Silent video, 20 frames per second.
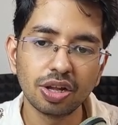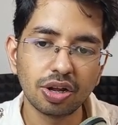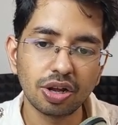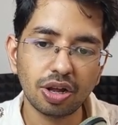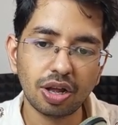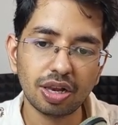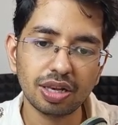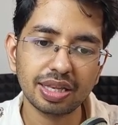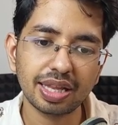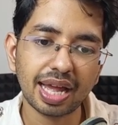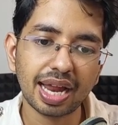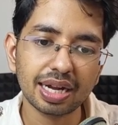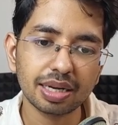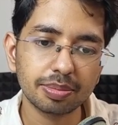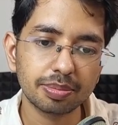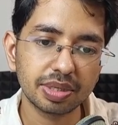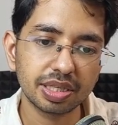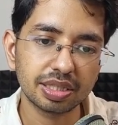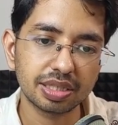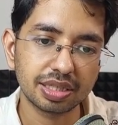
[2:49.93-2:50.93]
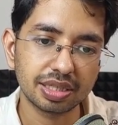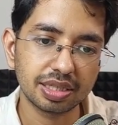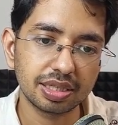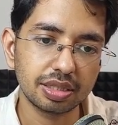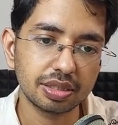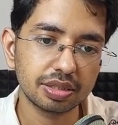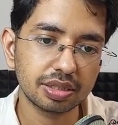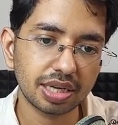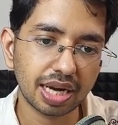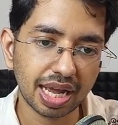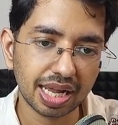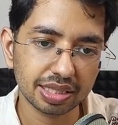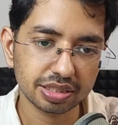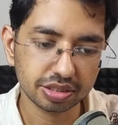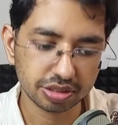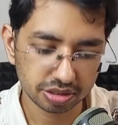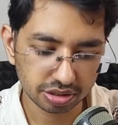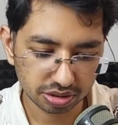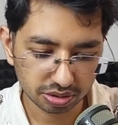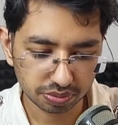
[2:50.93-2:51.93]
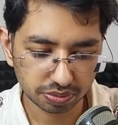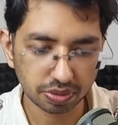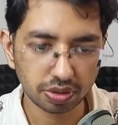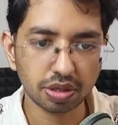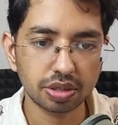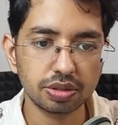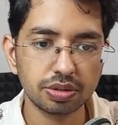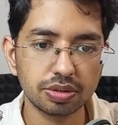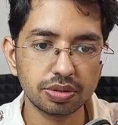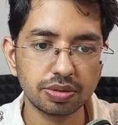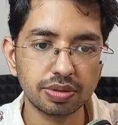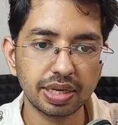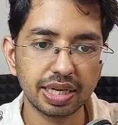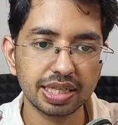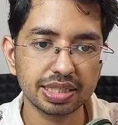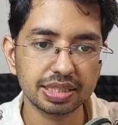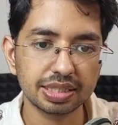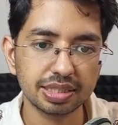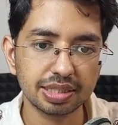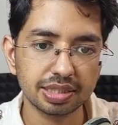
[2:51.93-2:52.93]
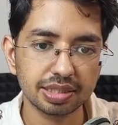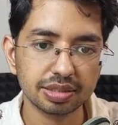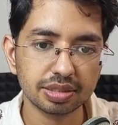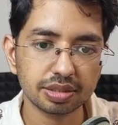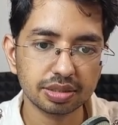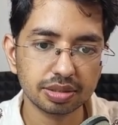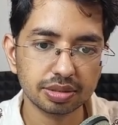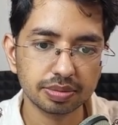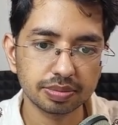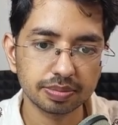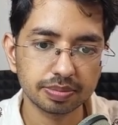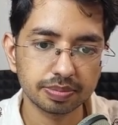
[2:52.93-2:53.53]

all that, but here I'll search for SES.